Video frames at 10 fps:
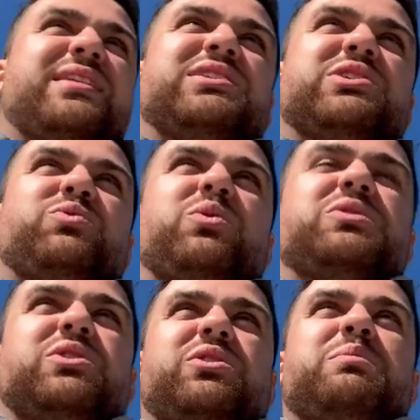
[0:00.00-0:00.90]
it just
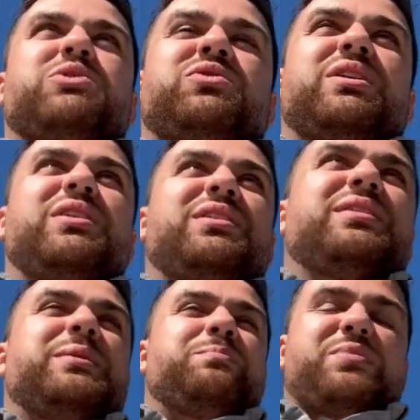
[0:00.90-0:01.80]
ruins all your imagery.
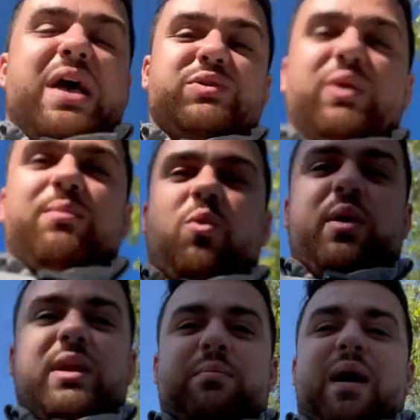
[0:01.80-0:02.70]
That's what I'm
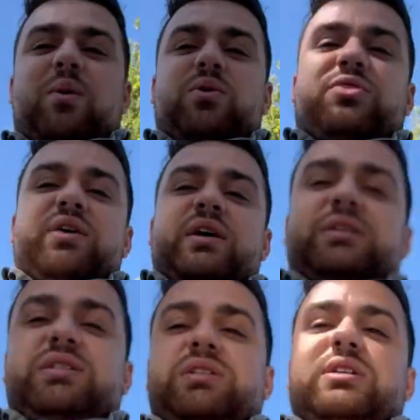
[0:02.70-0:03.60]
worried about with
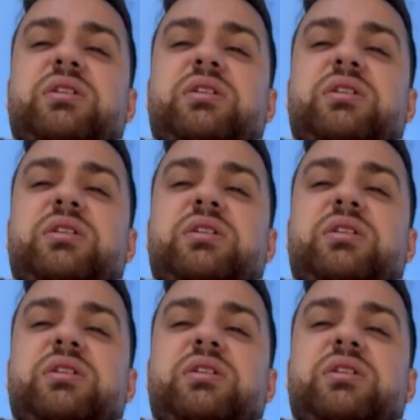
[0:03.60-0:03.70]
this.